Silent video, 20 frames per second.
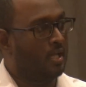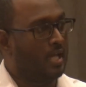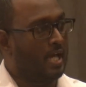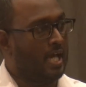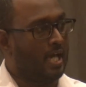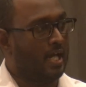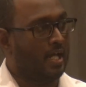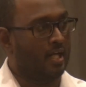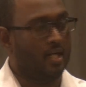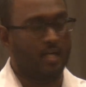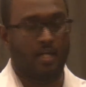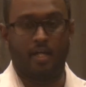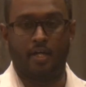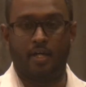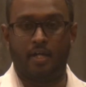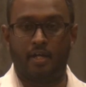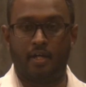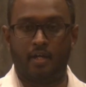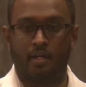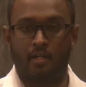and
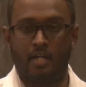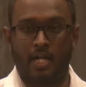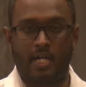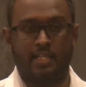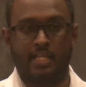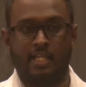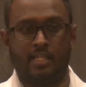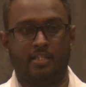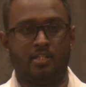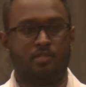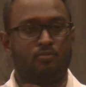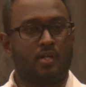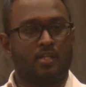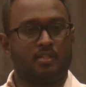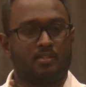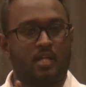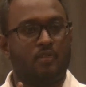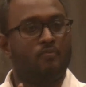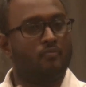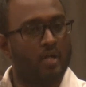I think this
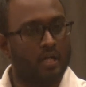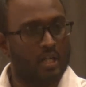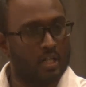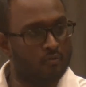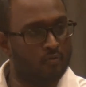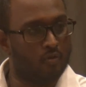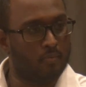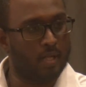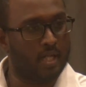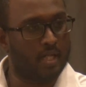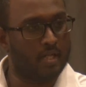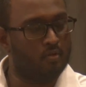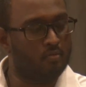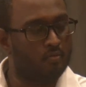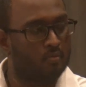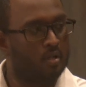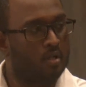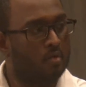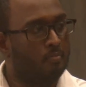was somewhat informative.